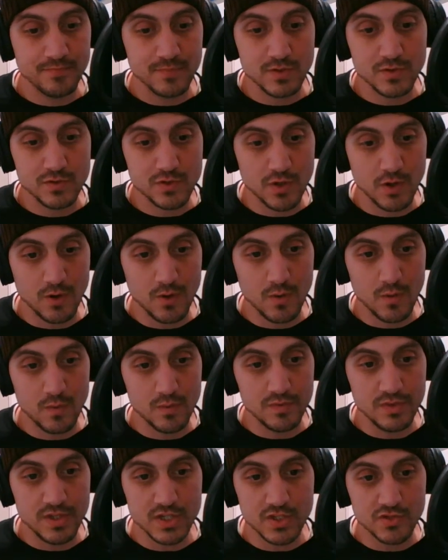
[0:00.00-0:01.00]
So
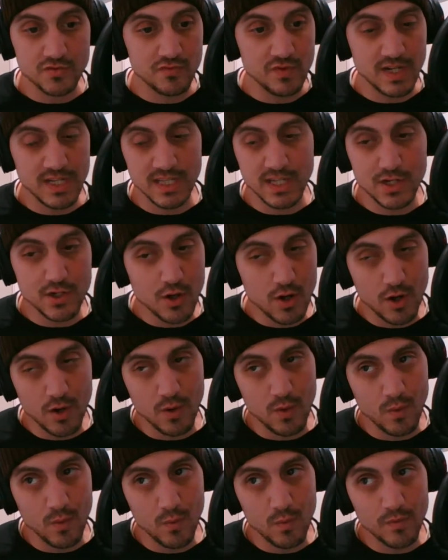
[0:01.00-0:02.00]
there's really
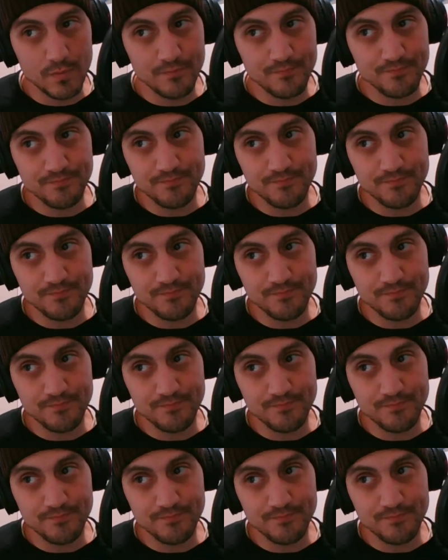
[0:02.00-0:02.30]
no